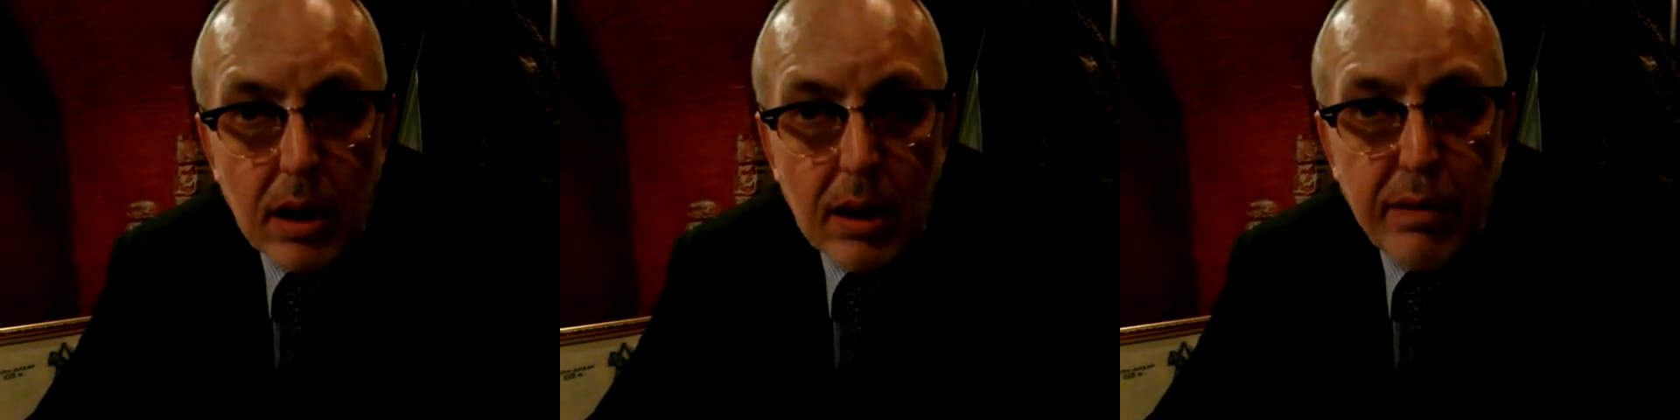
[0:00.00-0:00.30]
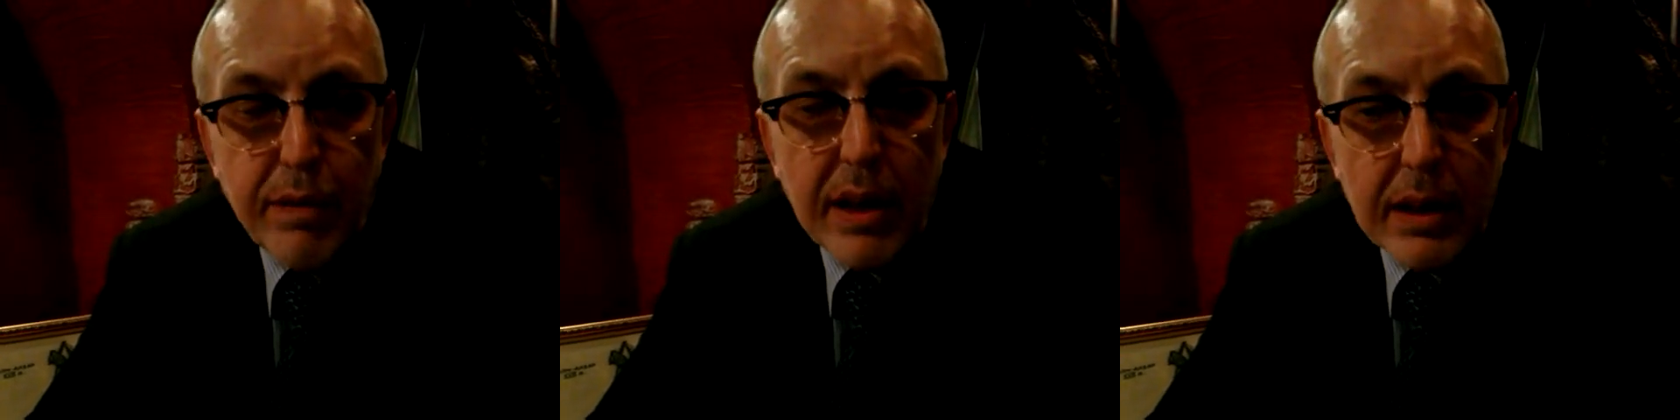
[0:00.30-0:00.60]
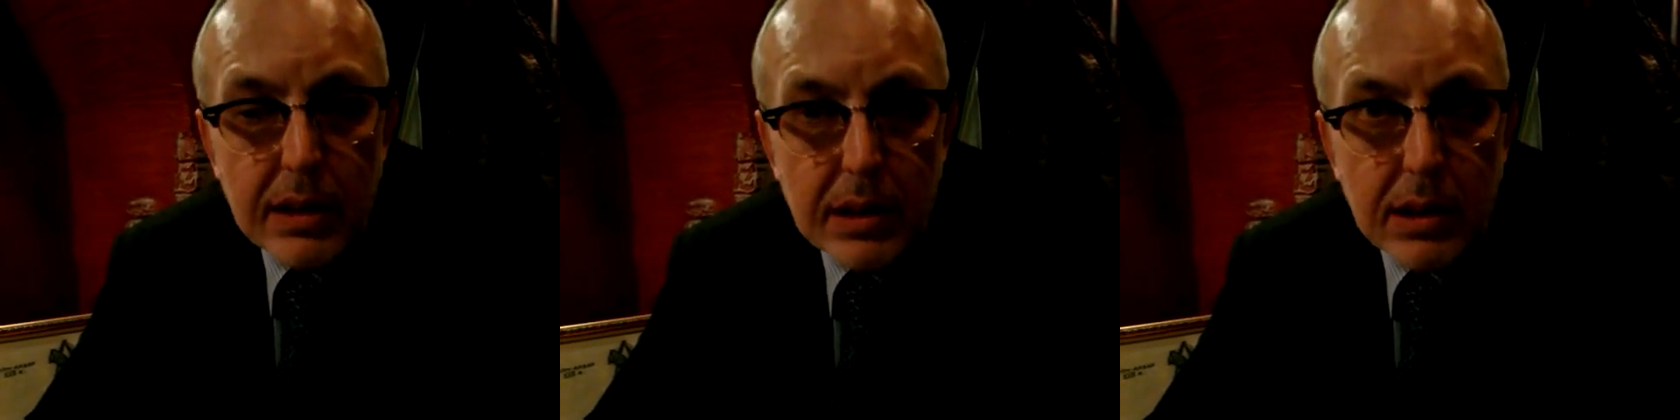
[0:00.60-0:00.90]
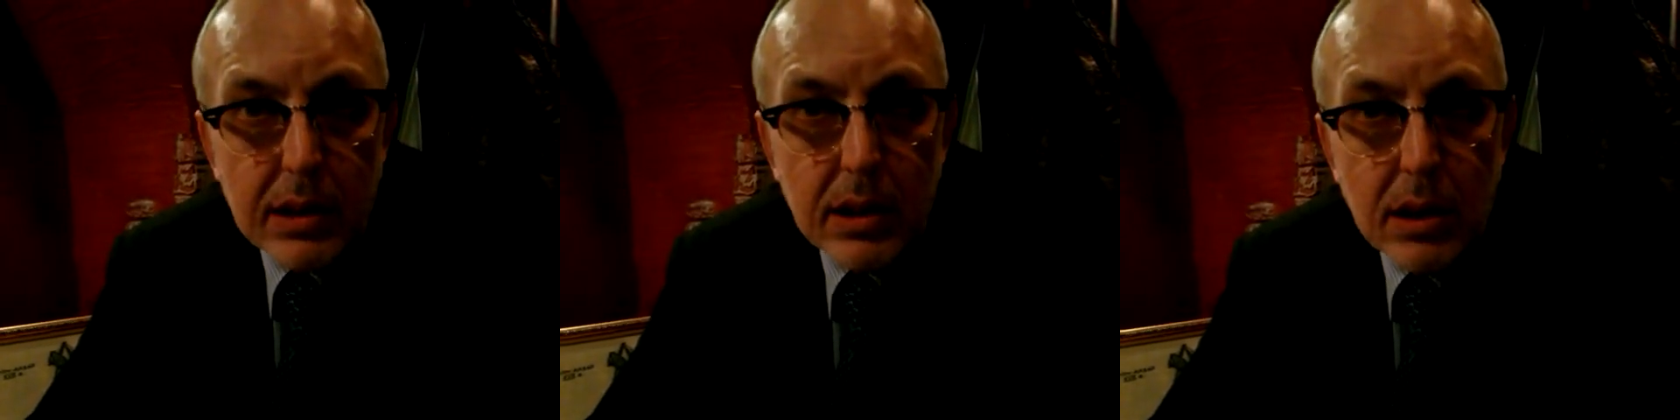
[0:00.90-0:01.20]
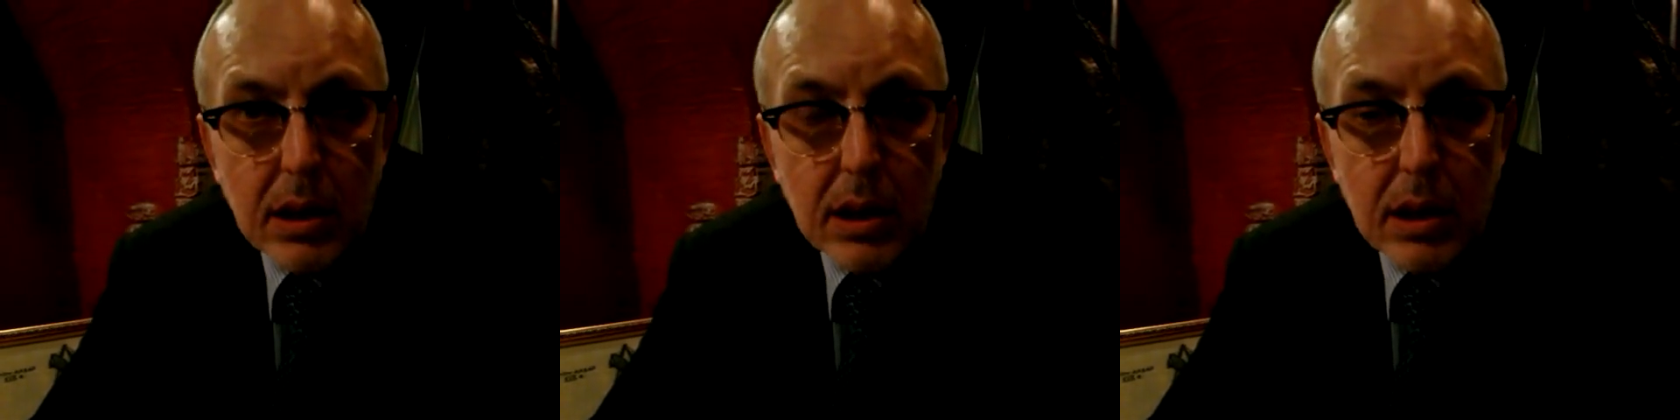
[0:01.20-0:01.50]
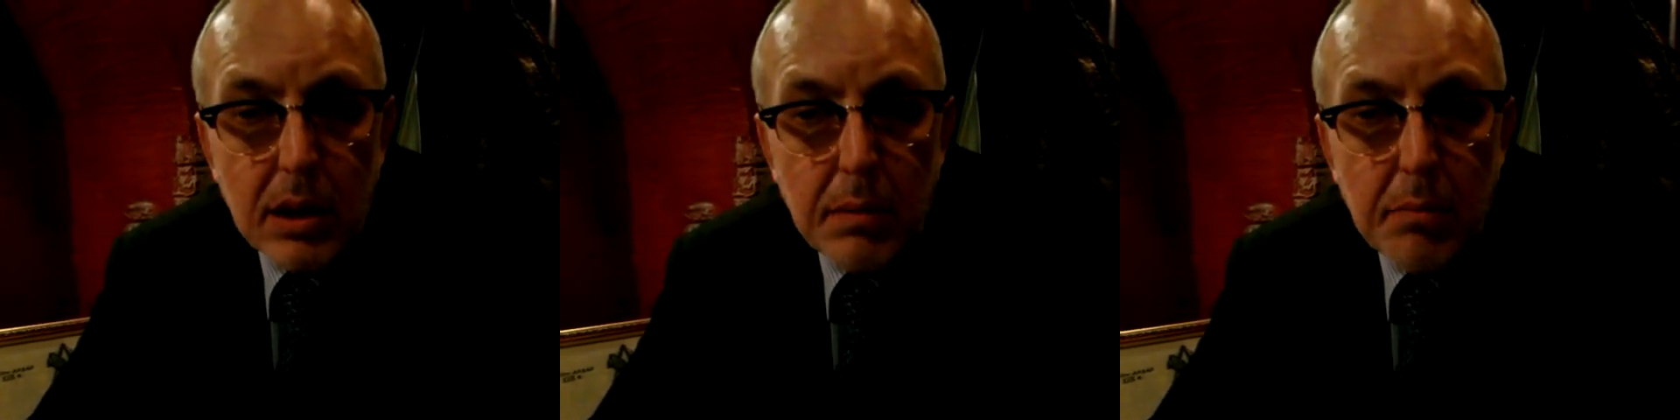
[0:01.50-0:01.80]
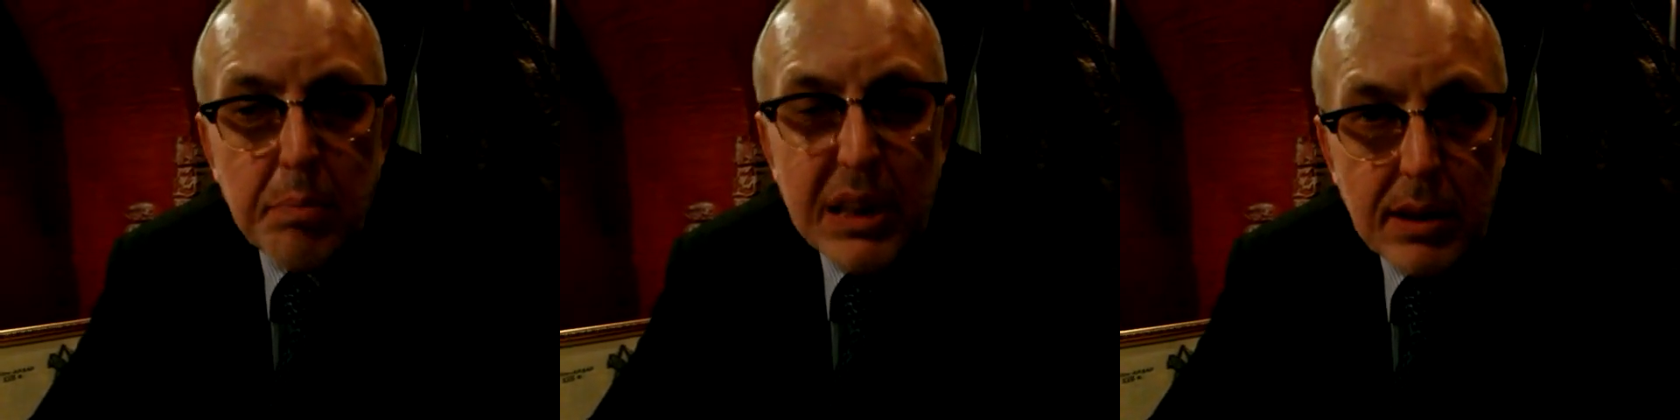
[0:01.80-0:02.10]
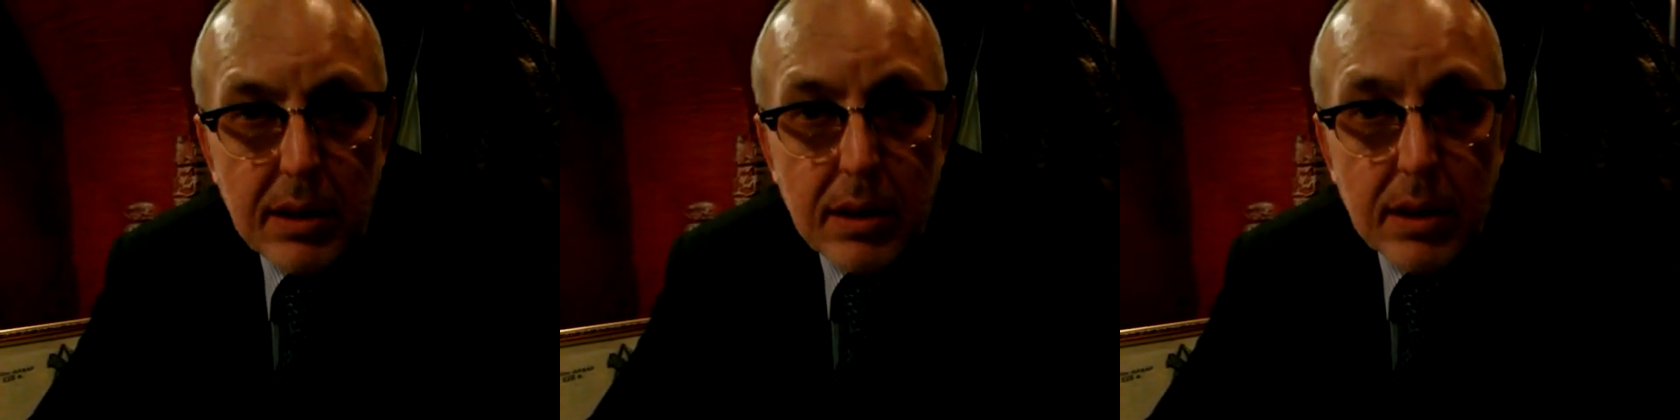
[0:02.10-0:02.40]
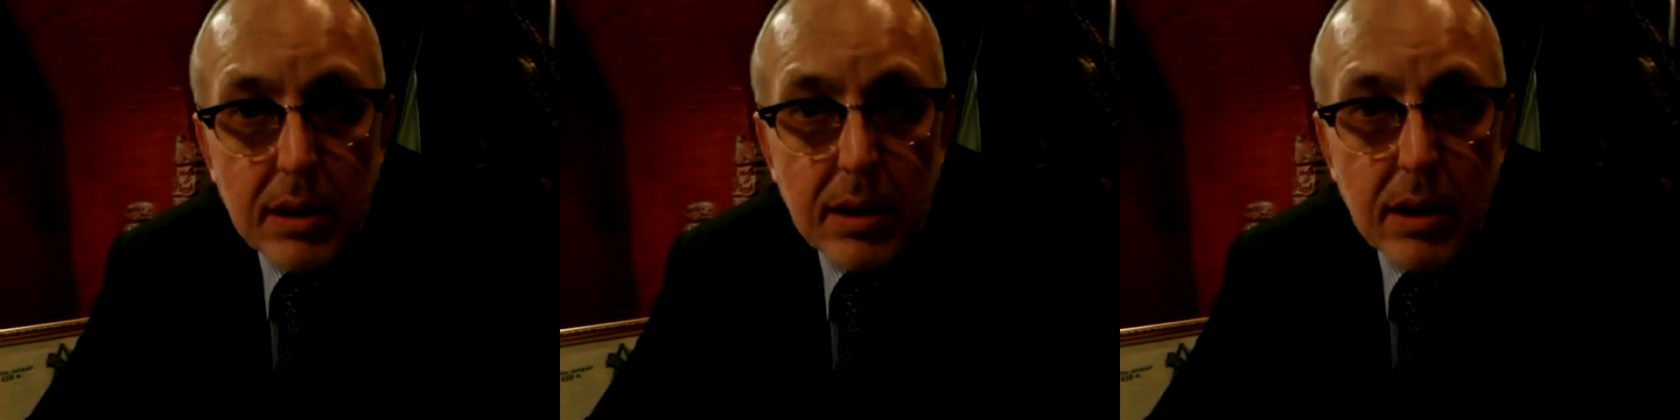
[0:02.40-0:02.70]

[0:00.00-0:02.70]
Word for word: He finds peace